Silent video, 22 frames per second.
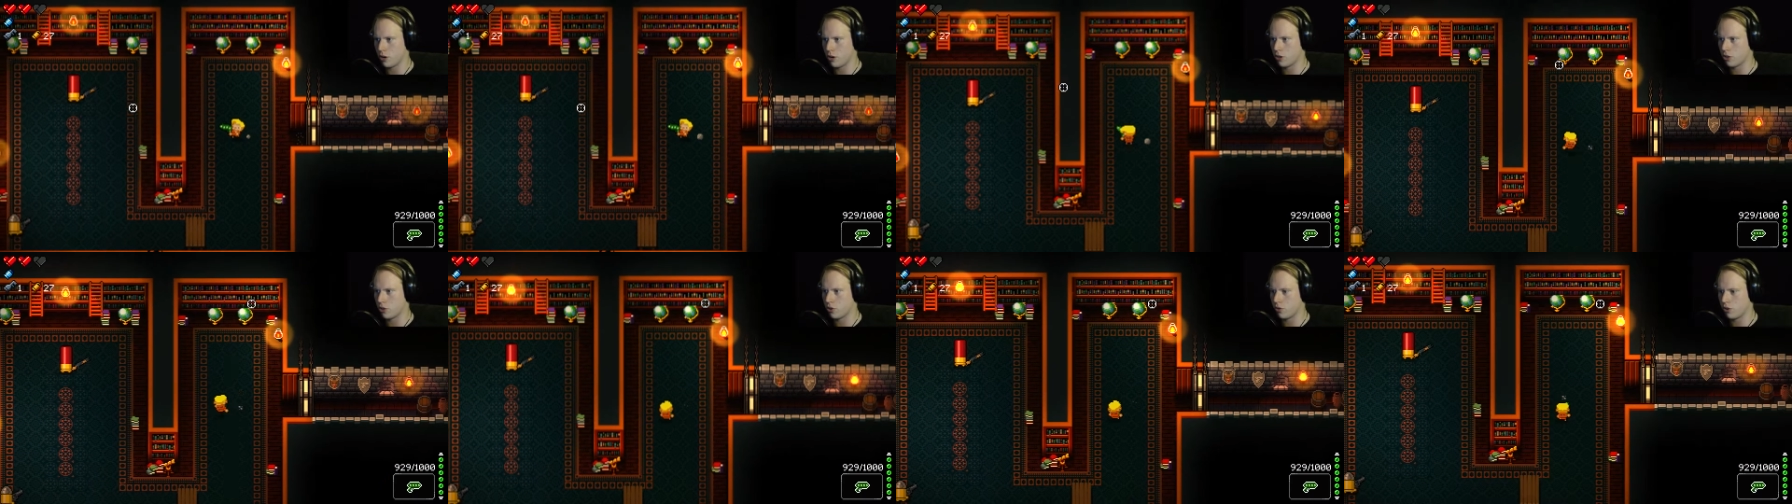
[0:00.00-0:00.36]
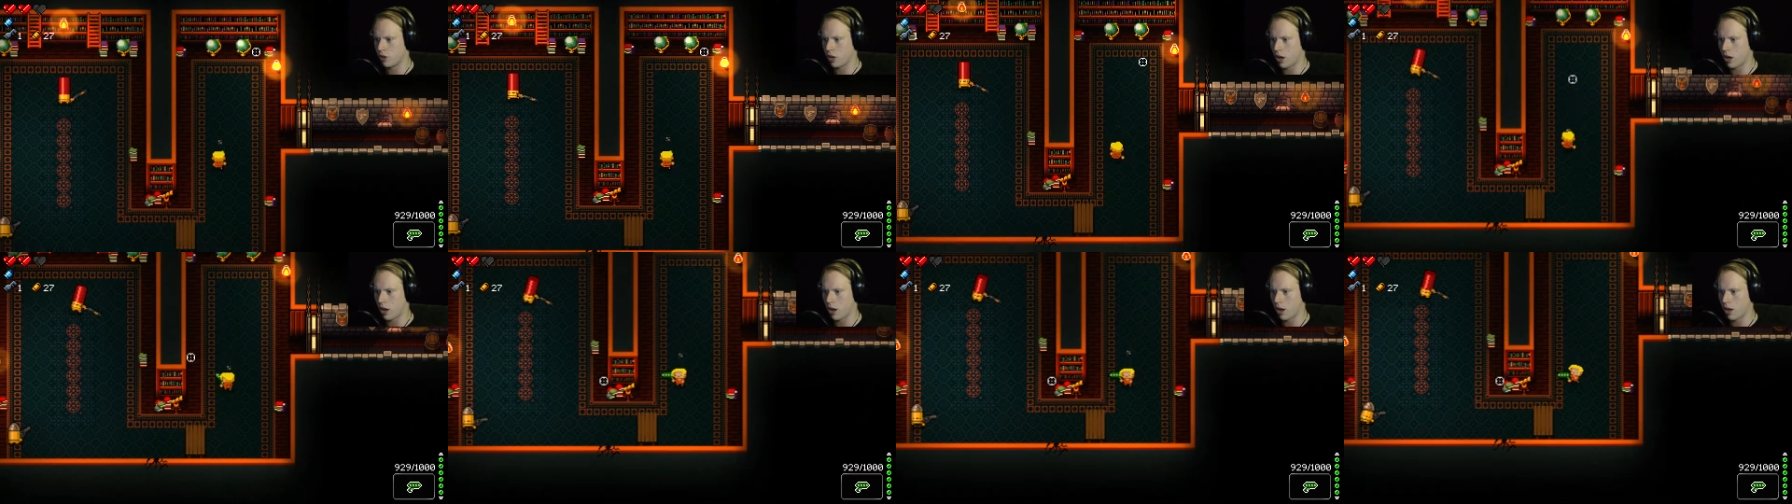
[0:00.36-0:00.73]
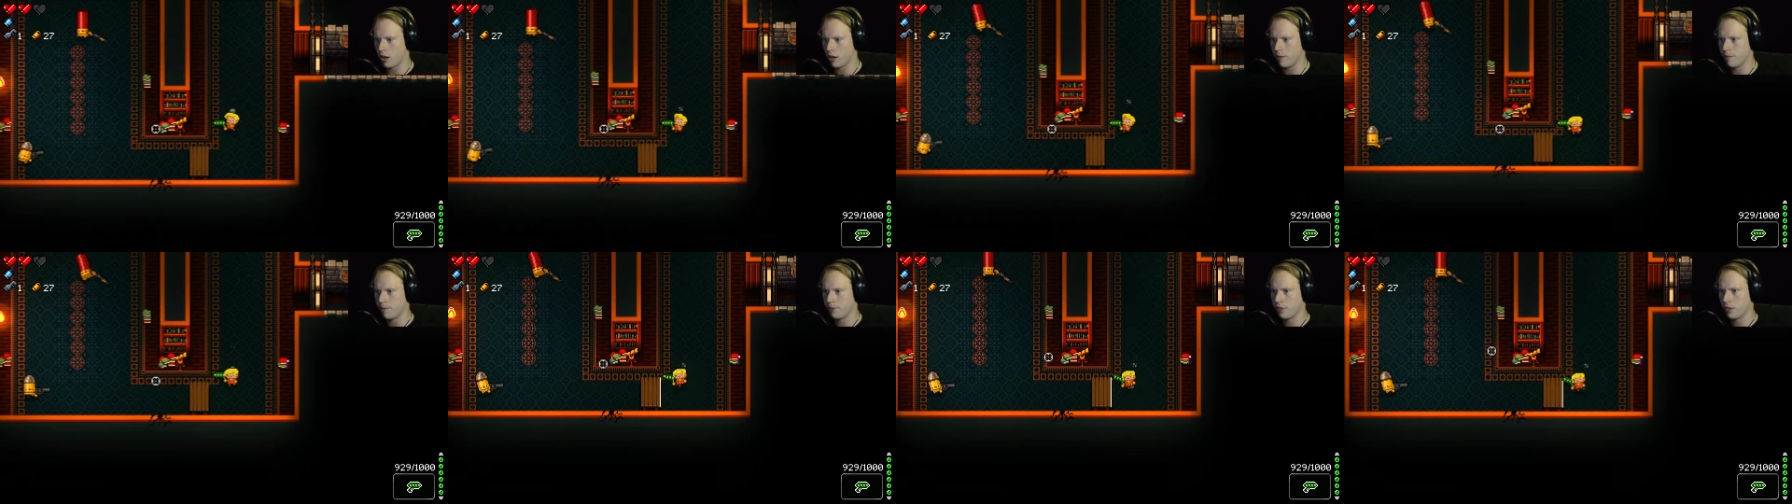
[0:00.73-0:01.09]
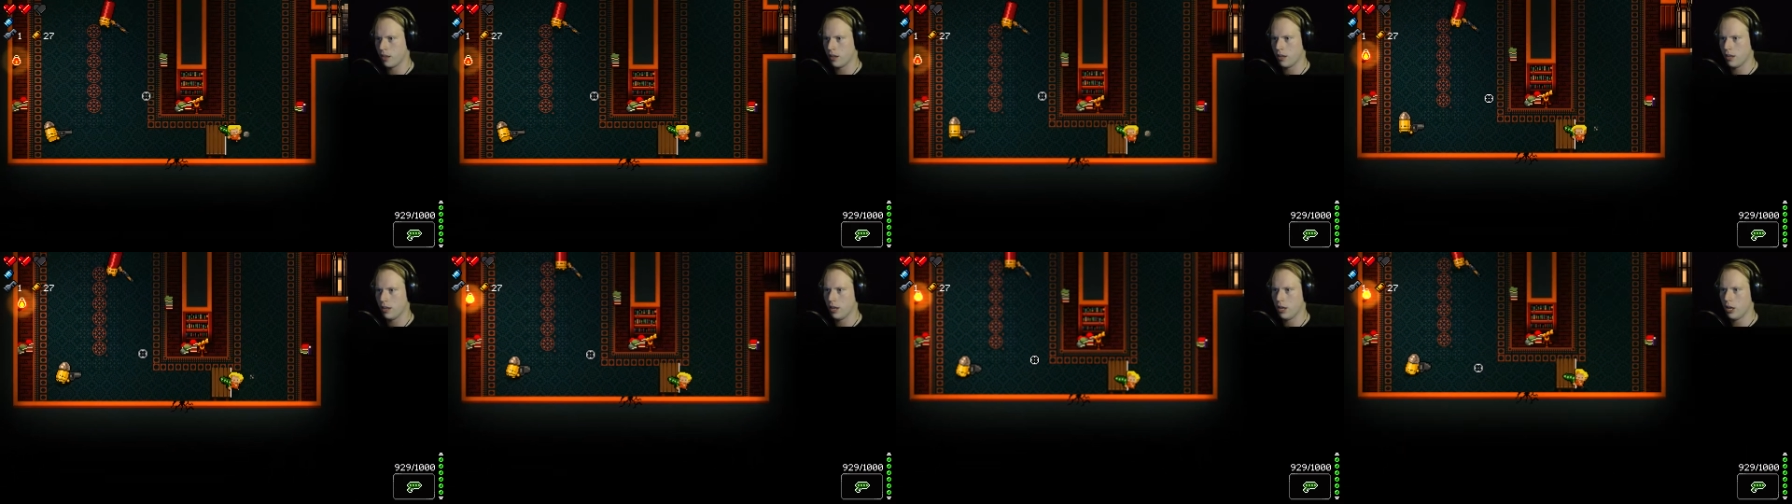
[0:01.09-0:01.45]
shooter.
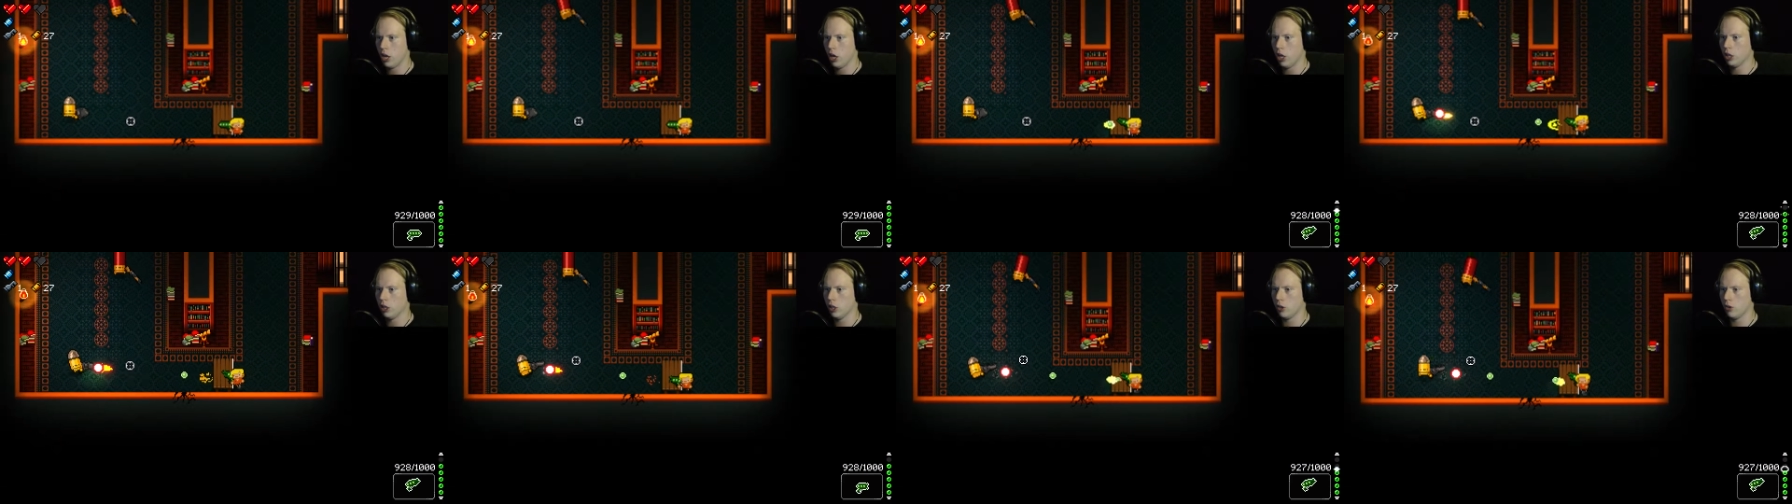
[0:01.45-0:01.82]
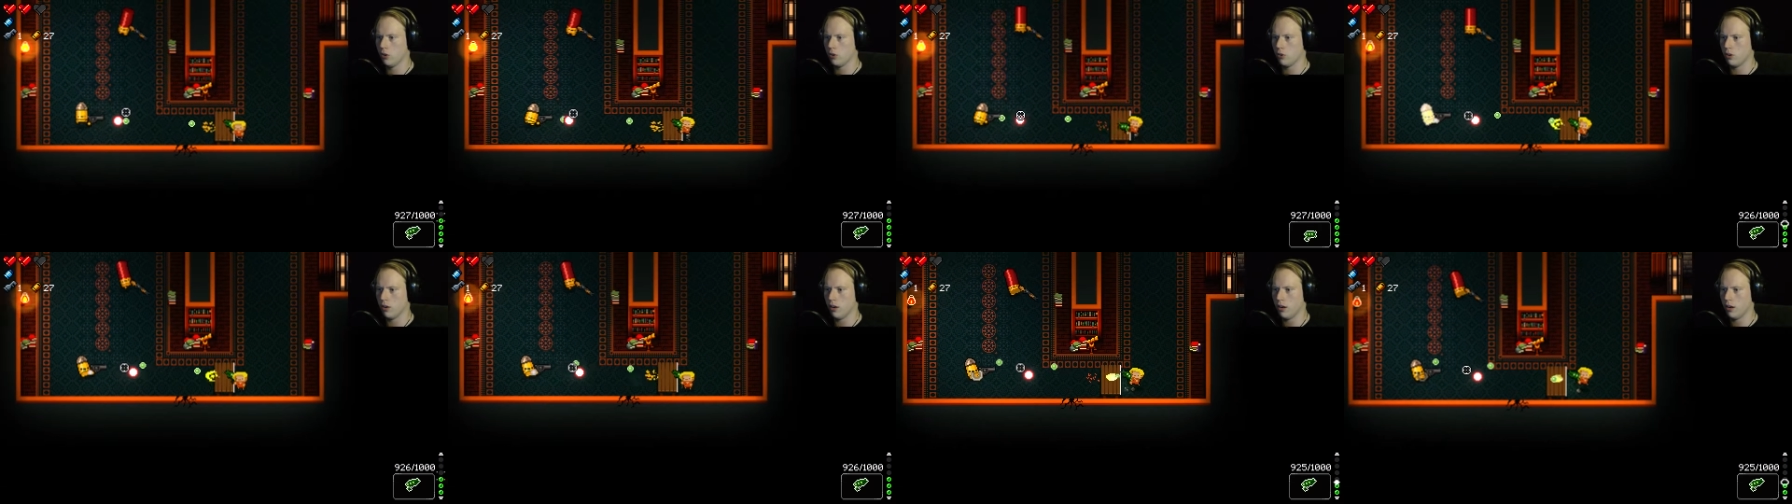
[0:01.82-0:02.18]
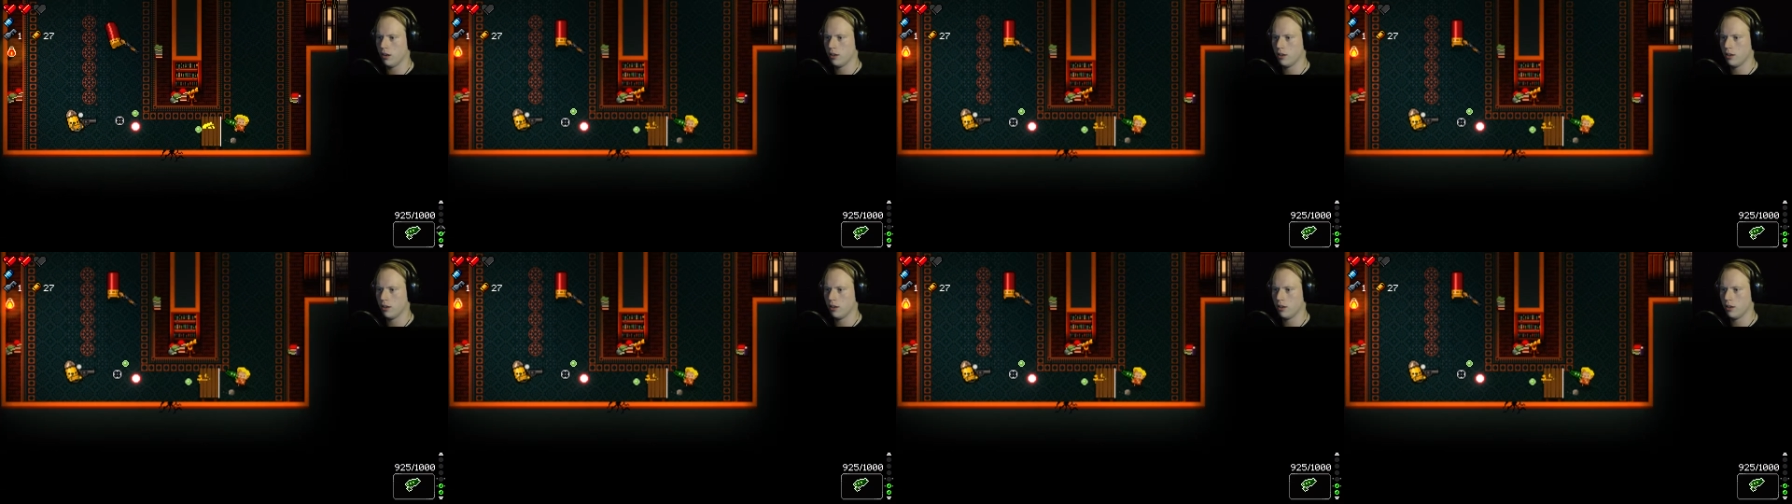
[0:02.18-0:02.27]
Hello!